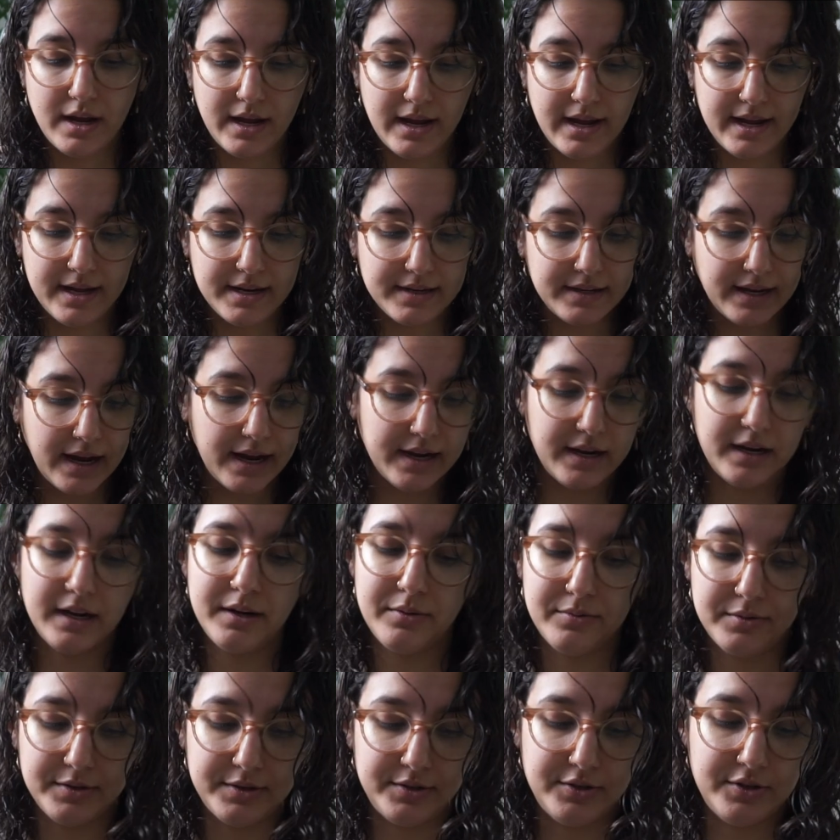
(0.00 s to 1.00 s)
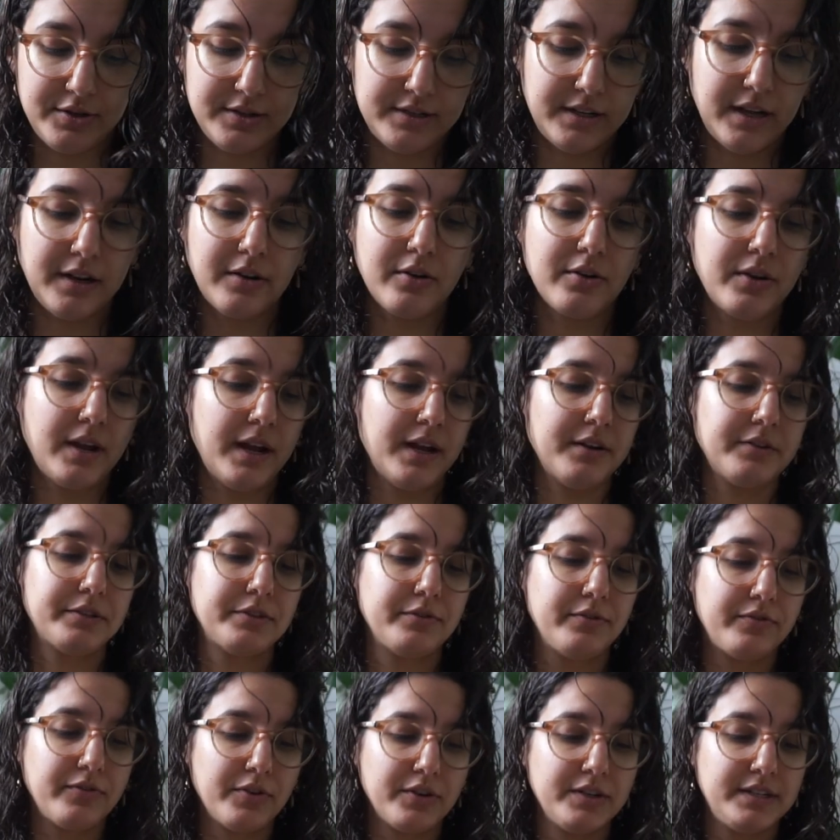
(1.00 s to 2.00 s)
And I was just like, okay, so
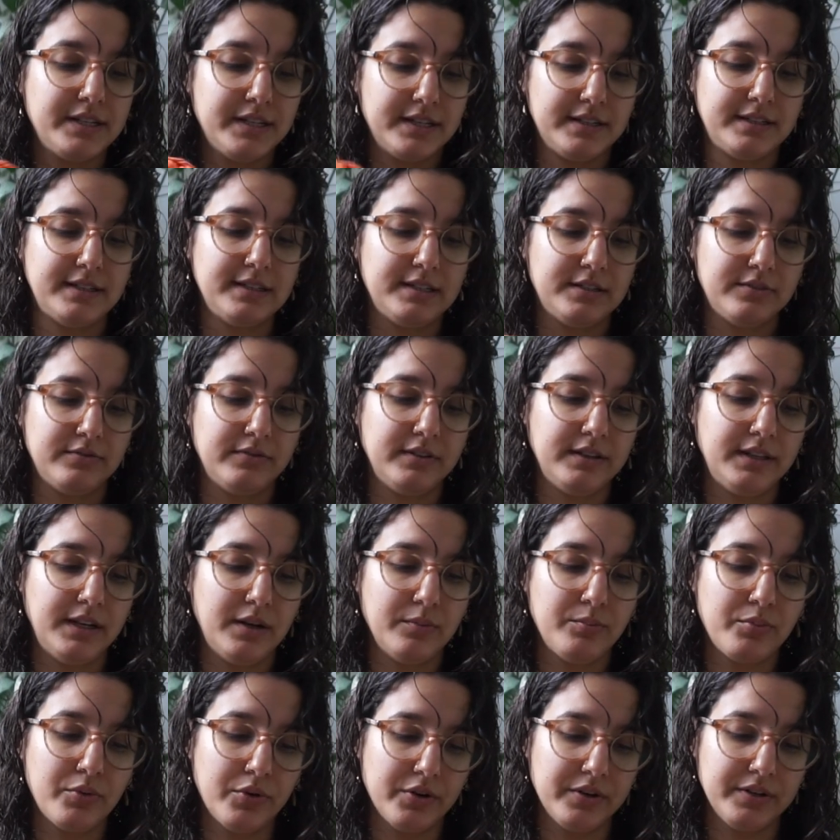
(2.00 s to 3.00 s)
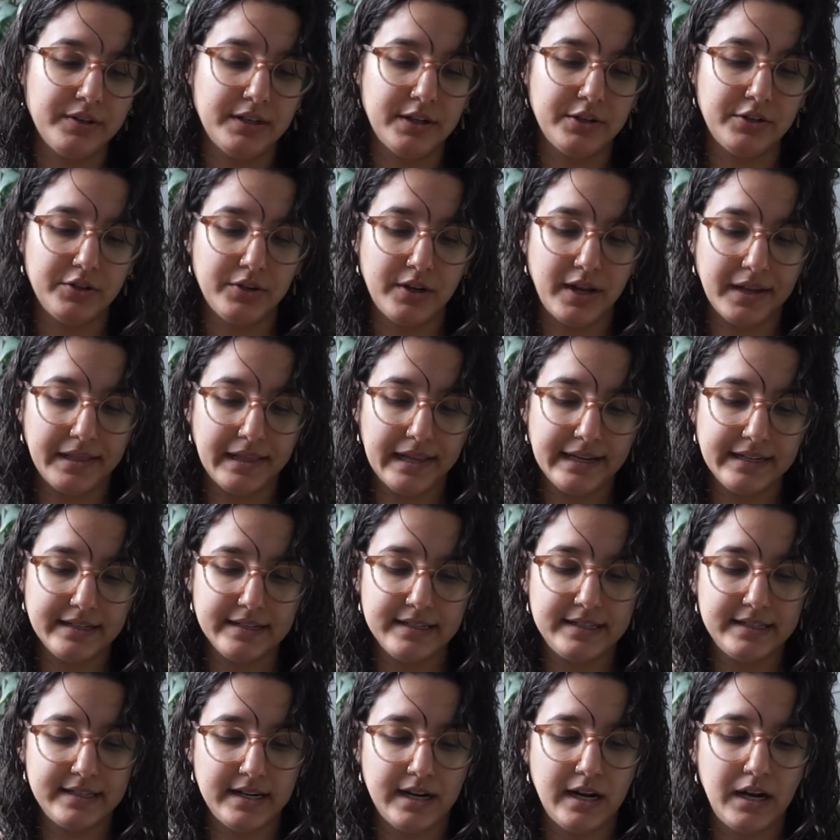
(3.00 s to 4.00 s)
for this it's really important that you get like the
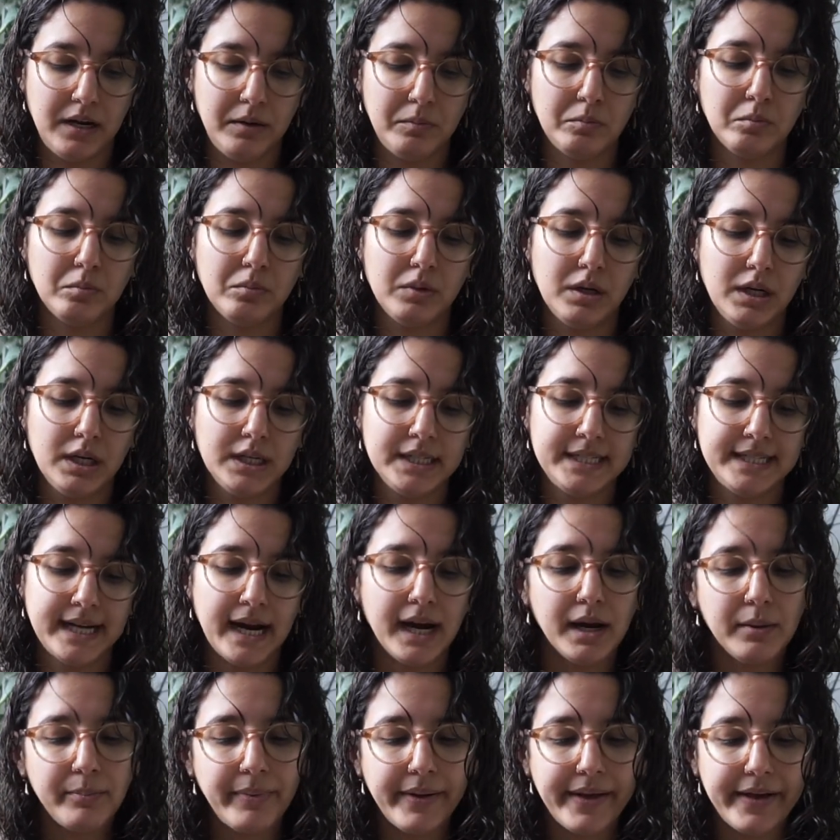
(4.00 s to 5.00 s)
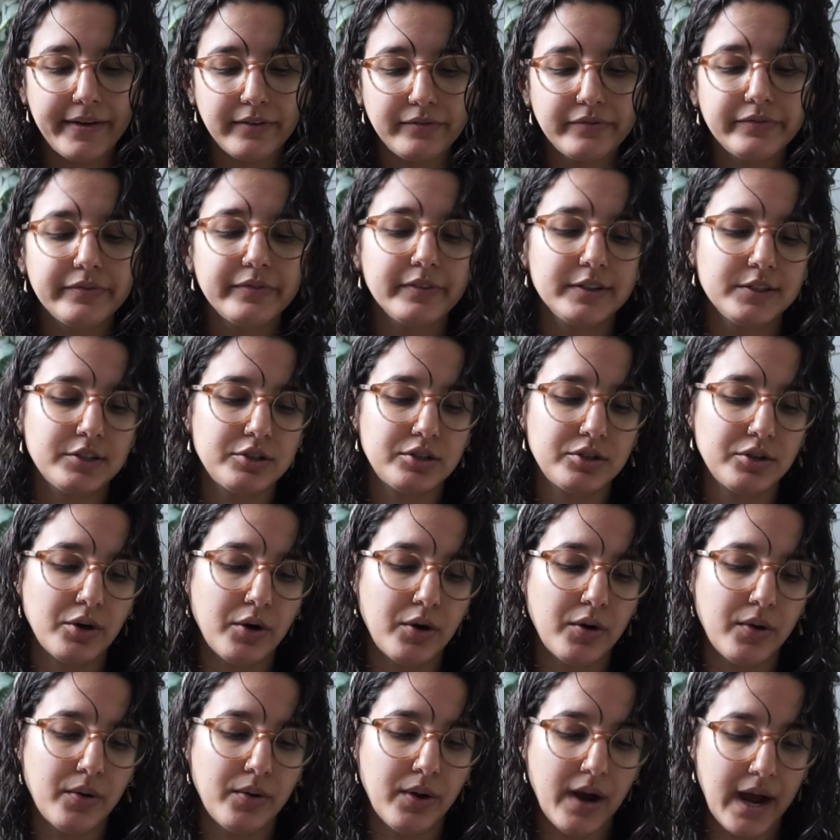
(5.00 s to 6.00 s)
same dye bath.
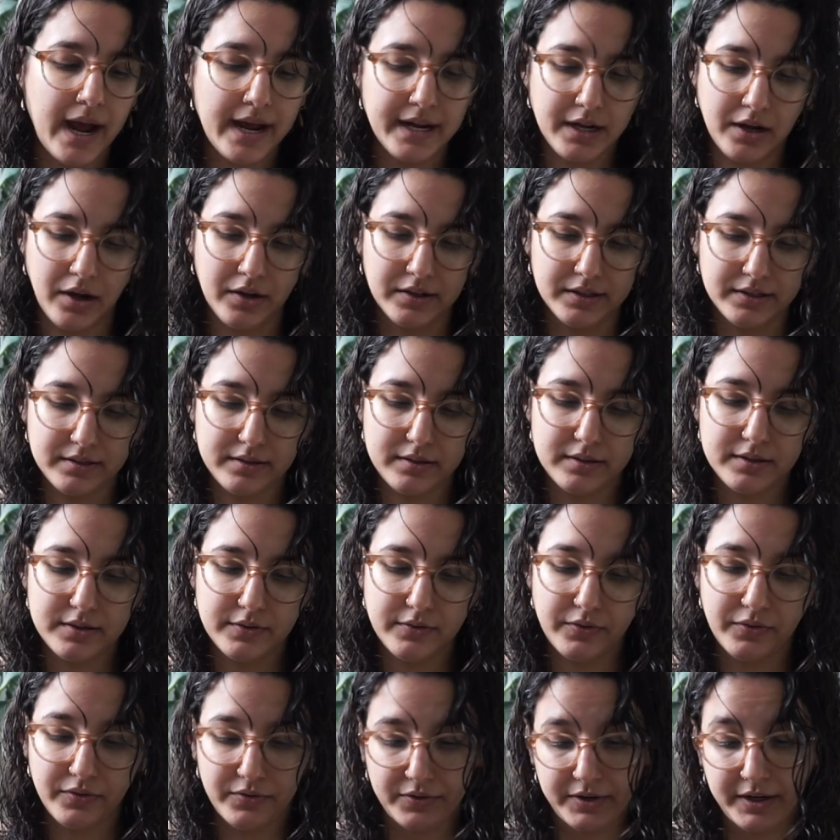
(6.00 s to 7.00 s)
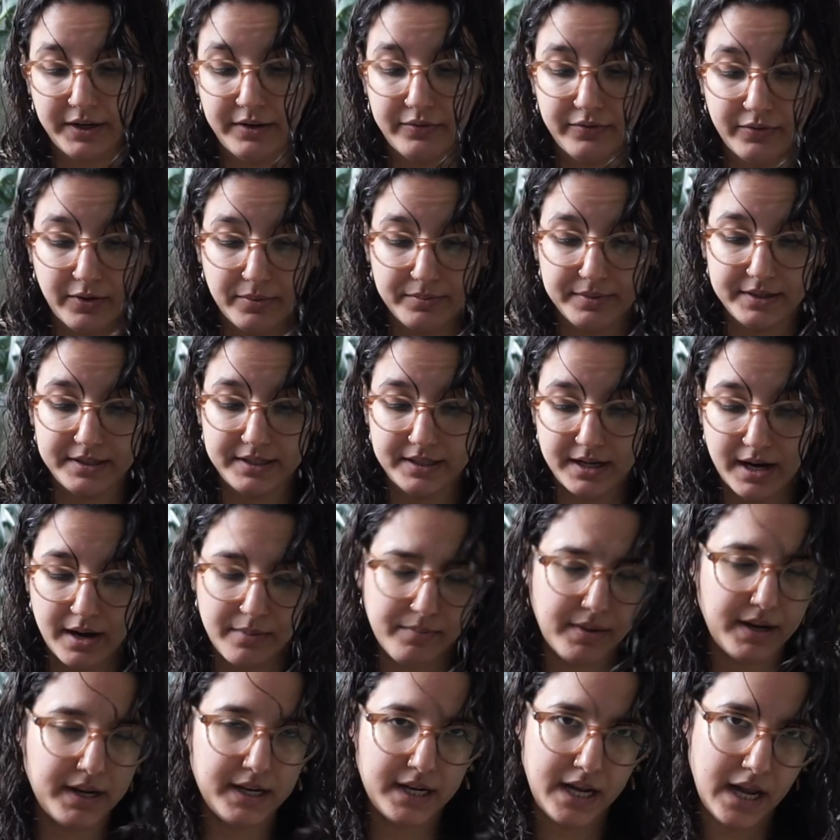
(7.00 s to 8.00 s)
So I got 3 from the same,
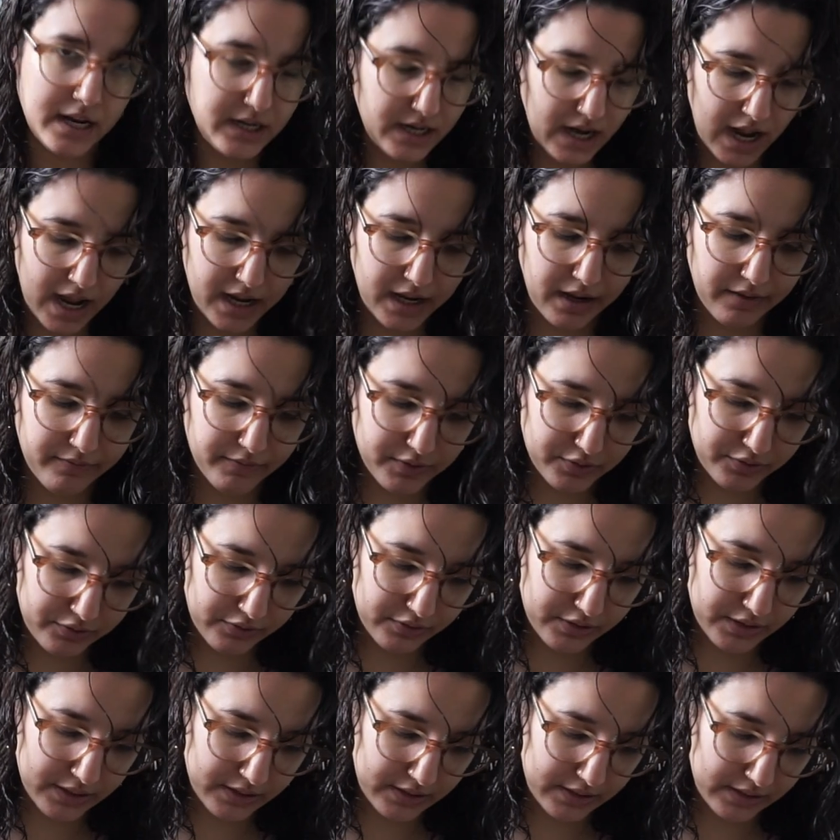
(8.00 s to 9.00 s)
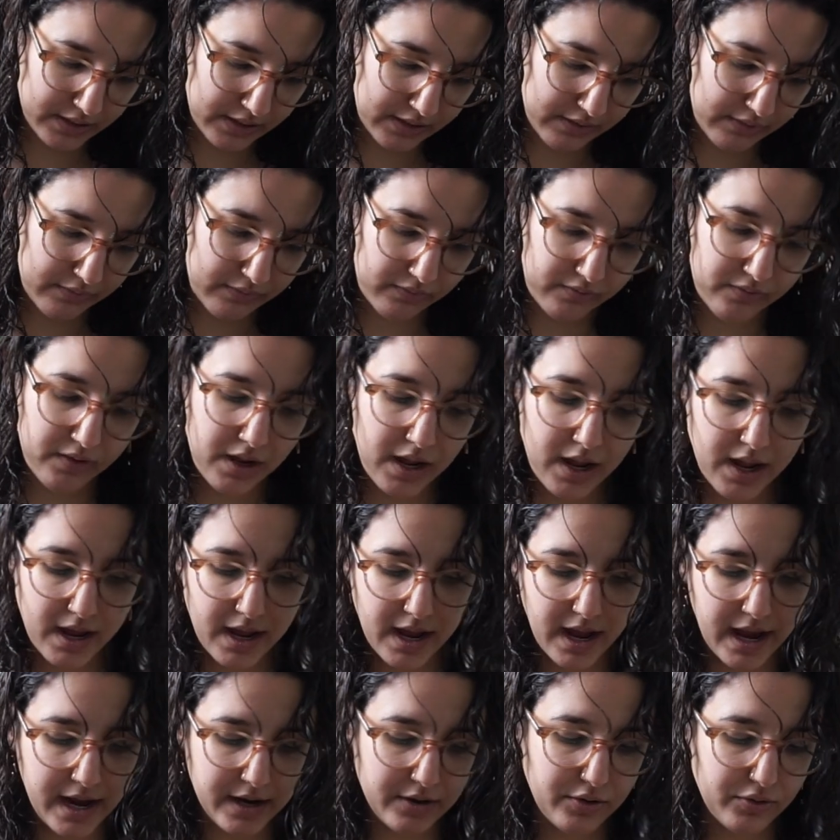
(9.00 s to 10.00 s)
and again, I can return it if
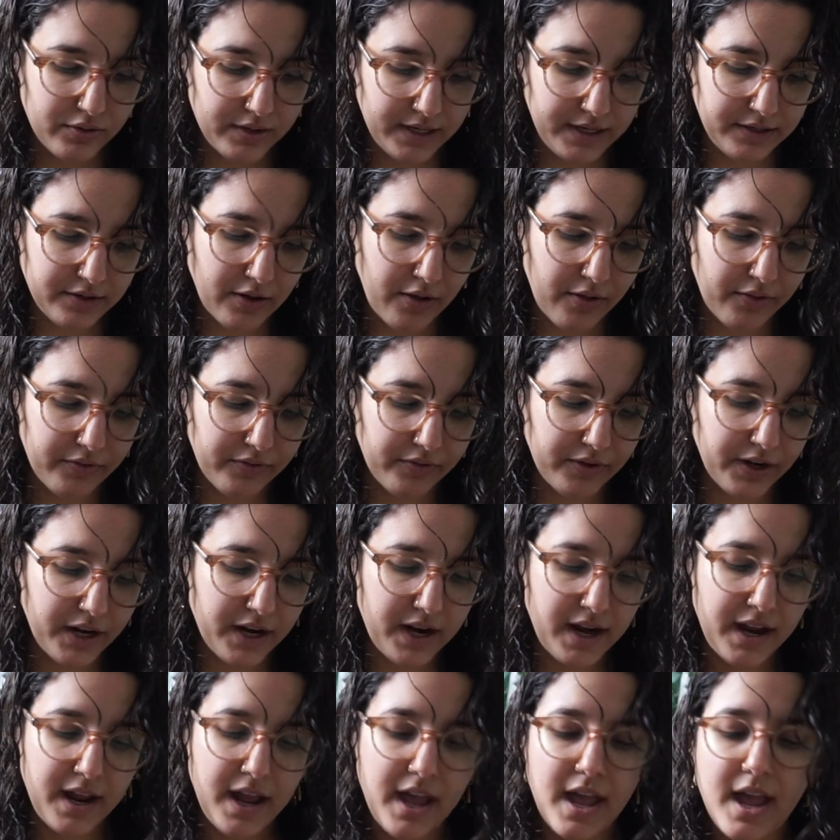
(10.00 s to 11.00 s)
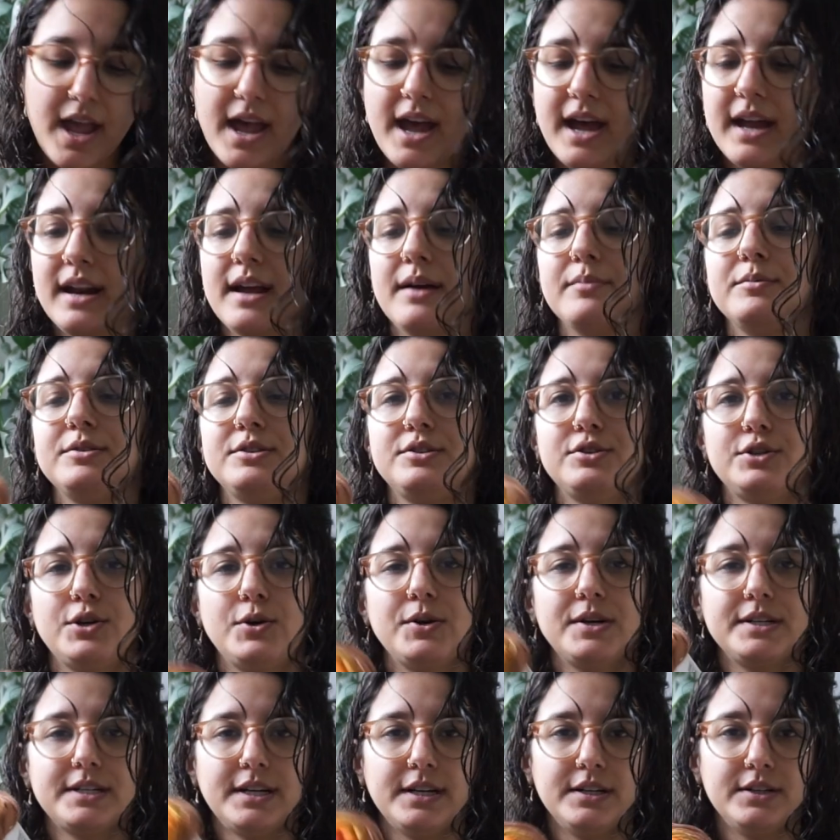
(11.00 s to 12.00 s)
I don't need all 3. And I'm so
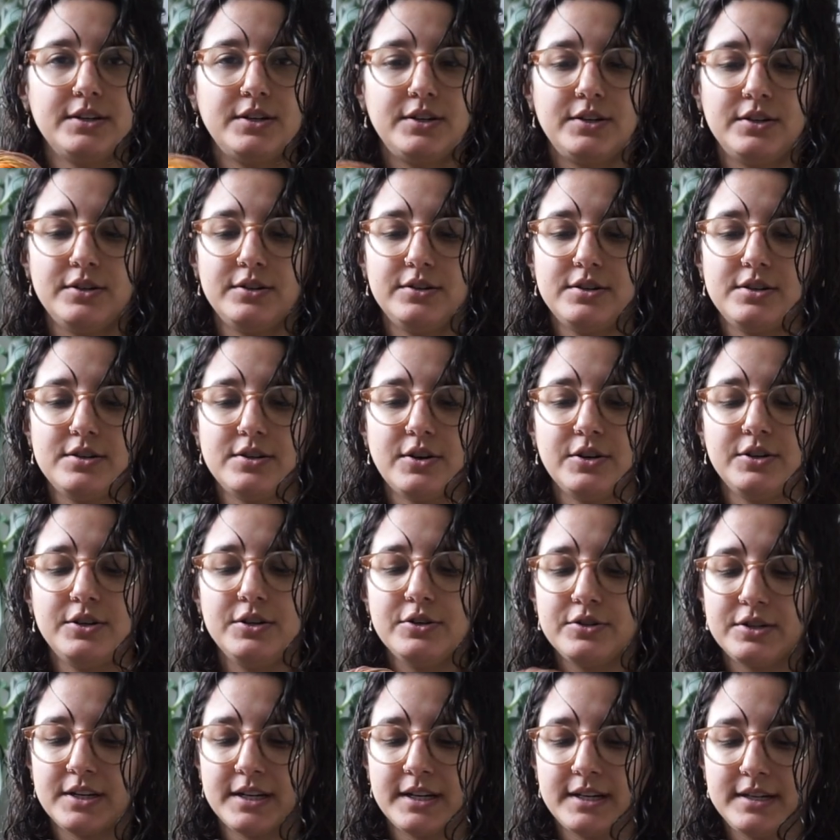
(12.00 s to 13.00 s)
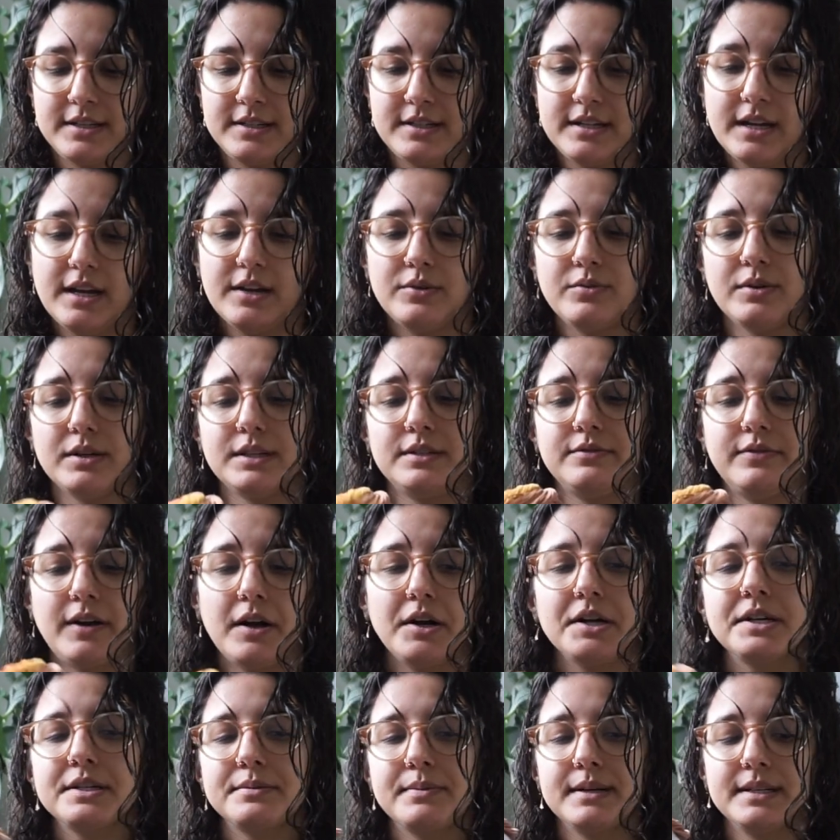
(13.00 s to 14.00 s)
excited to start using this. It was very
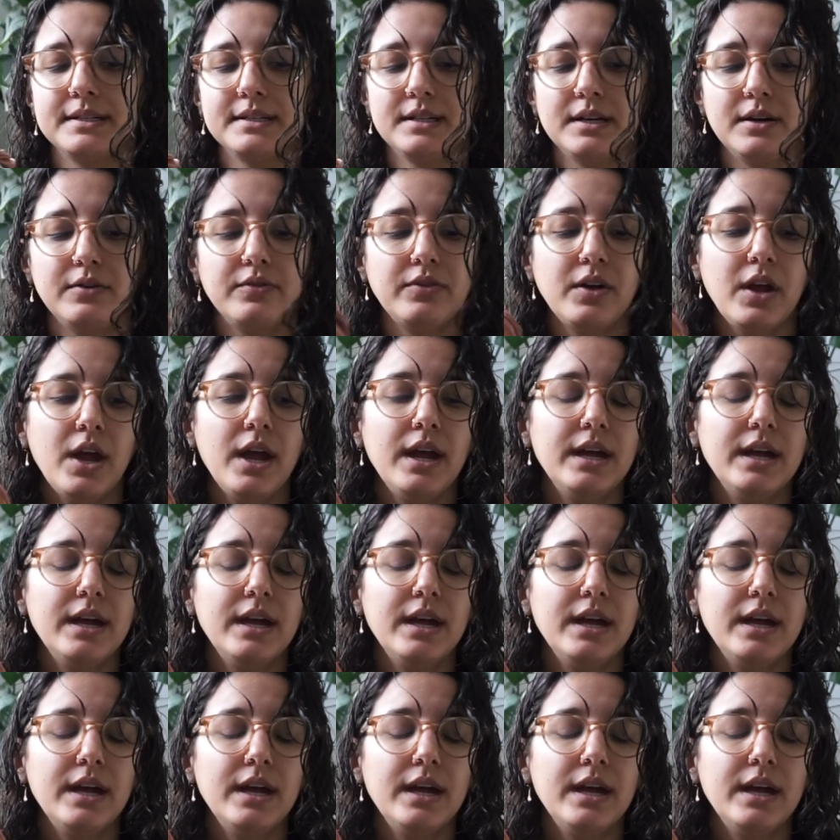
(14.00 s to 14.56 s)
expensive.